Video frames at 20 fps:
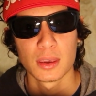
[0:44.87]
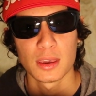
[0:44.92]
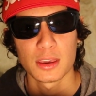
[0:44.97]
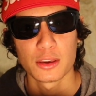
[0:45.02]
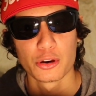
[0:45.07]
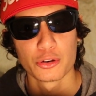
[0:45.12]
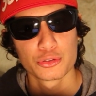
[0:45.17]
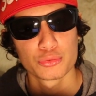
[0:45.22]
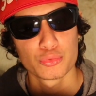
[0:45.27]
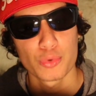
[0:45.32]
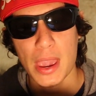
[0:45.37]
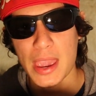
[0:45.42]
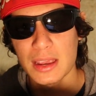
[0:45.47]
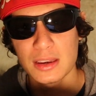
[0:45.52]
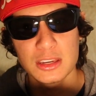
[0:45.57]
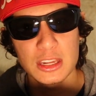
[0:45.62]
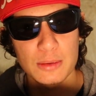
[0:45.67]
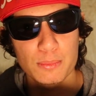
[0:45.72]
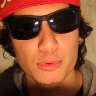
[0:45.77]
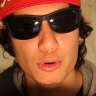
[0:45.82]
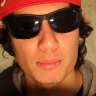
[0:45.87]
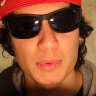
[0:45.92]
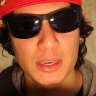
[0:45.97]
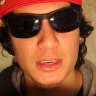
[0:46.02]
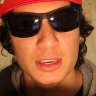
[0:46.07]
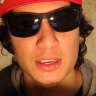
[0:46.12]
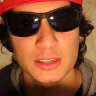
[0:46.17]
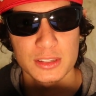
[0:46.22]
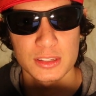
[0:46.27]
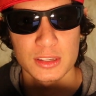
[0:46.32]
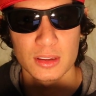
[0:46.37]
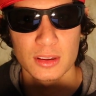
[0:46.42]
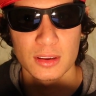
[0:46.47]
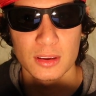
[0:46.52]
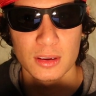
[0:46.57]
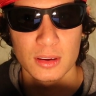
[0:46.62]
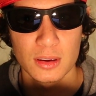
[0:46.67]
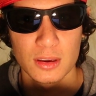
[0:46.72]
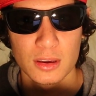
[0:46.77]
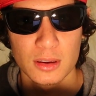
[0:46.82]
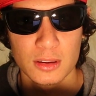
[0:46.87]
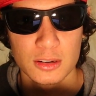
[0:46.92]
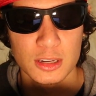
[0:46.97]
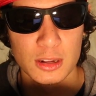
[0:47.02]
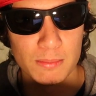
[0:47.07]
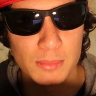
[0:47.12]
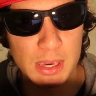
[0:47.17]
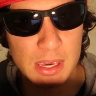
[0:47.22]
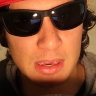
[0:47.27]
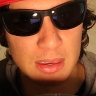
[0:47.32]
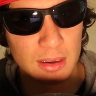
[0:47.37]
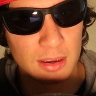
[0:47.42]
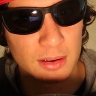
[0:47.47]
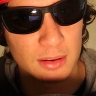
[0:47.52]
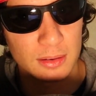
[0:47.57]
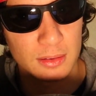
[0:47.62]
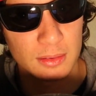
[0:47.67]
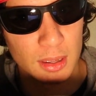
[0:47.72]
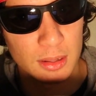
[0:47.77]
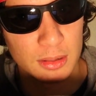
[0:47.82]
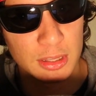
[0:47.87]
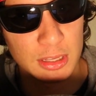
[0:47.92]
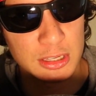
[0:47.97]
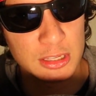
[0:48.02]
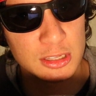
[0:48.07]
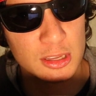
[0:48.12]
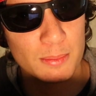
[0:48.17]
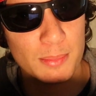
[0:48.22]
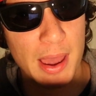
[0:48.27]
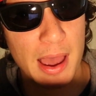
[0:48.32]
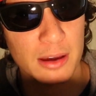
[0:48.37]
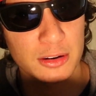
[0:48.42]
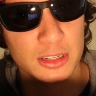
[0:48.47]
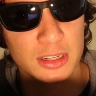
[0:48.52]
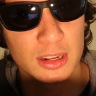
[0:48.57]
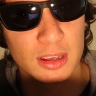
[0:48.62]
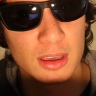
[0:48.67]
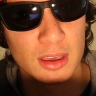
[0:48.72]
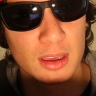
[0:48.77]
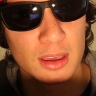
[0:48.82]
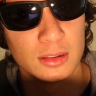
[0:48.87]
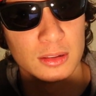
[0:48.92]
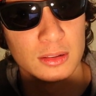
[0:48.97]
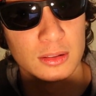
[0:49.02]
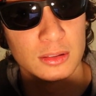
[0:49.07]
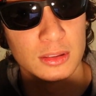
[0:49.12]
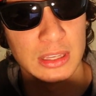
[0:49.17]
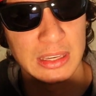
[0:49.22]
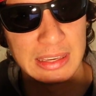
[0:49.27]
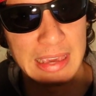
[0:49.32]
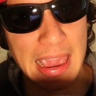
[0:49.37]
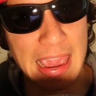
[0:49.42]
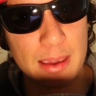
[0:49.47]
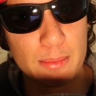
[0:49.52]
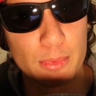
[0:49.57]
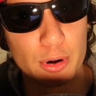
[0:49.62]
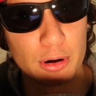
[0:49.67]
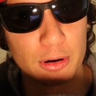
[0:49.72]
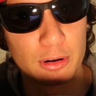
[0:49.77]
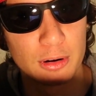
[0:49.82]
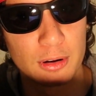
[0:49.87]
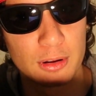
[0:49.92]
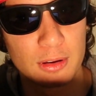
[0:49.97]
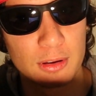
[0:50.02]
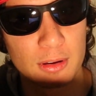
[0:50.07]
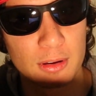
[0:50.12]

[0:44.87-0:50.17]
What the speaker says: It goes way deeper because, to me, this is about the gamer